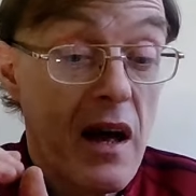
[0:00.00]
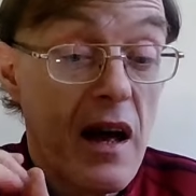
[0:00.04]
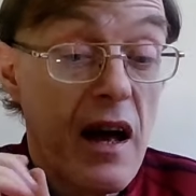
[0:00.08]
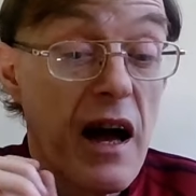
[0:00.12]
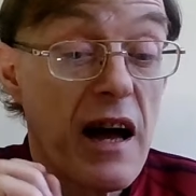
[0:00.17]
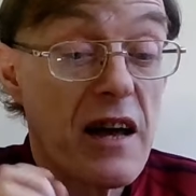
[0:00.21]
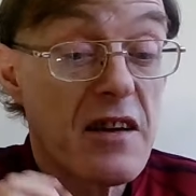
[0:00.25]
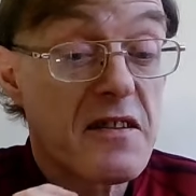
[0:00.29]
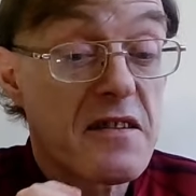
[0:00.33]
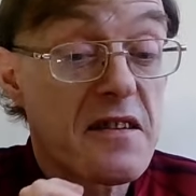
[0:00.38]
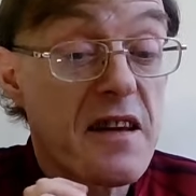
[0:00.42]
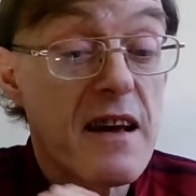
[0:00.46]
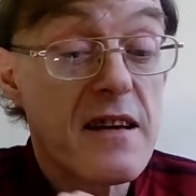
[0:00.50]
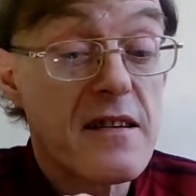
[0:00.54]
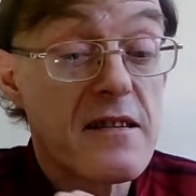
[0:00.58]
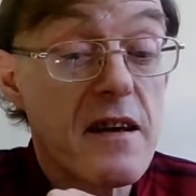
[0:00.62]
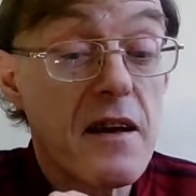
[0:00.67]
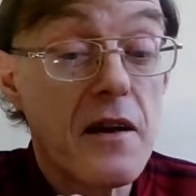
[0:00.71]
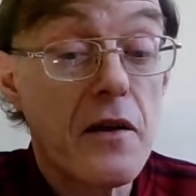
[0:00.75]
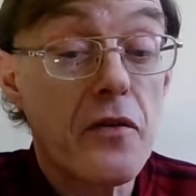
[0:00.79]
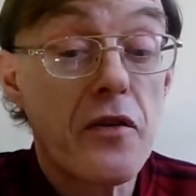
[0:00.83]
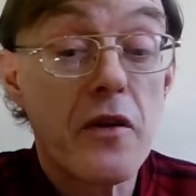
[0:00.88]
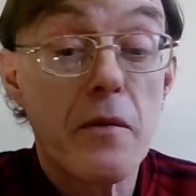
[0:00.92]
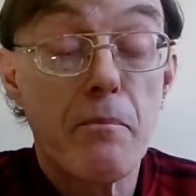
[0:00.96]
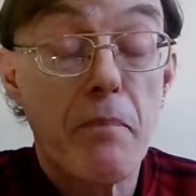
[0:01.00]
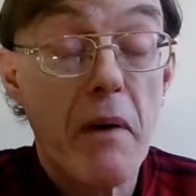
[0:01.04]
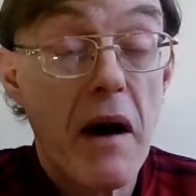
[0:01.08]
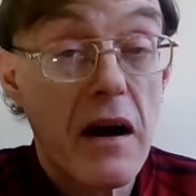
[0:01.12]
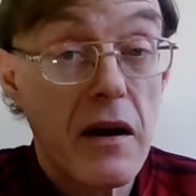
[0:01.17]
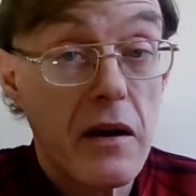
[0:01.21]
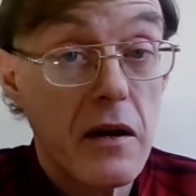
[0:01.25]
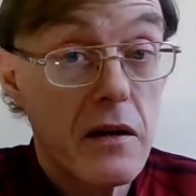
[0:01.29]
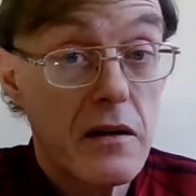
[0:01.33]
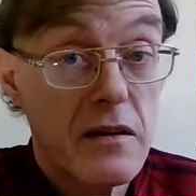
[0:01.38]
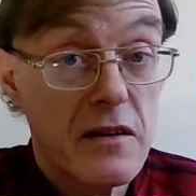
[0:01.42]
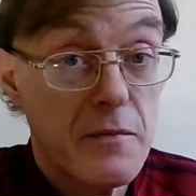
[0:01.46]
assessing the
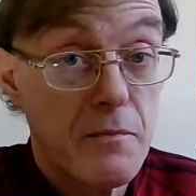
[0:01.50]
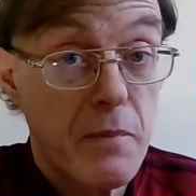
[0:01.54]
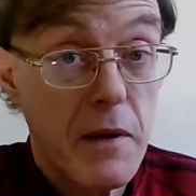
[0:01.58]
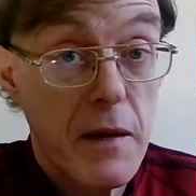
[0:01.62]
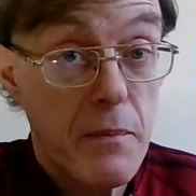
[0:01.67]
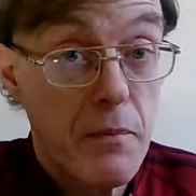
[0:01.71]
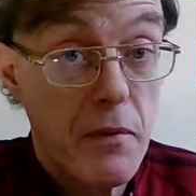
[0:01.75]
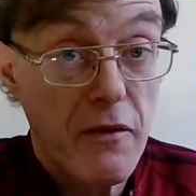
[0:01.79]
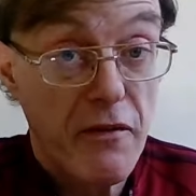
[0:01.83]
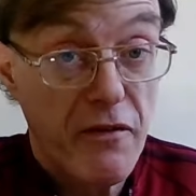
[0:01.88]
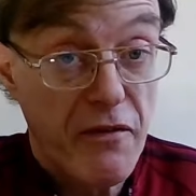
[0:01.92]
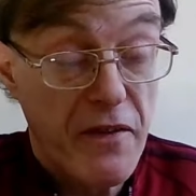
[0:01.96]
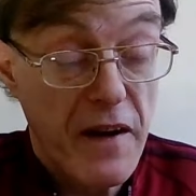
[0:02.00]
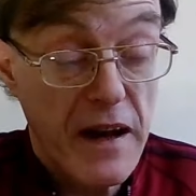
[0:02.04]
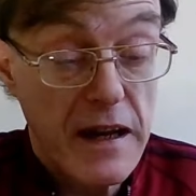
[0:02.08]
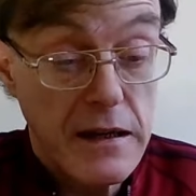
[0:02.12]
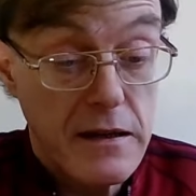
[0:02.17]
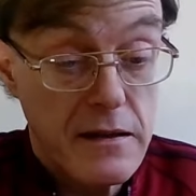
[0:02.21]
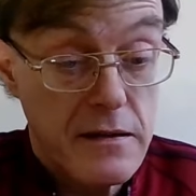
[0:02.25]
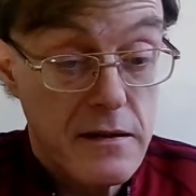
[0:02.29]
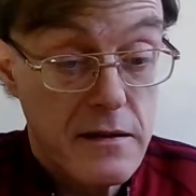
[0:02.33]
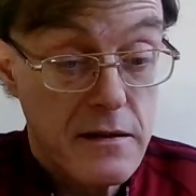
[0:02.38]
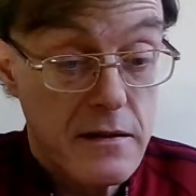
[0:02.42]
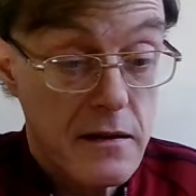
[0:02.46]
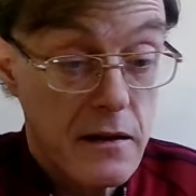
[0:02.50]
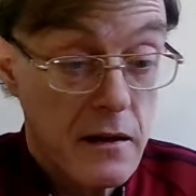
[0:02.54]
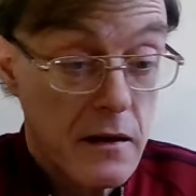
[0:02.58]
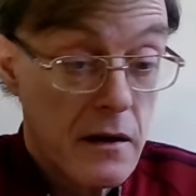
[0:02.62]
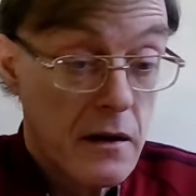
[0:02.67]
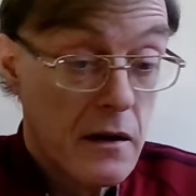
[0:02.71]
barriers people face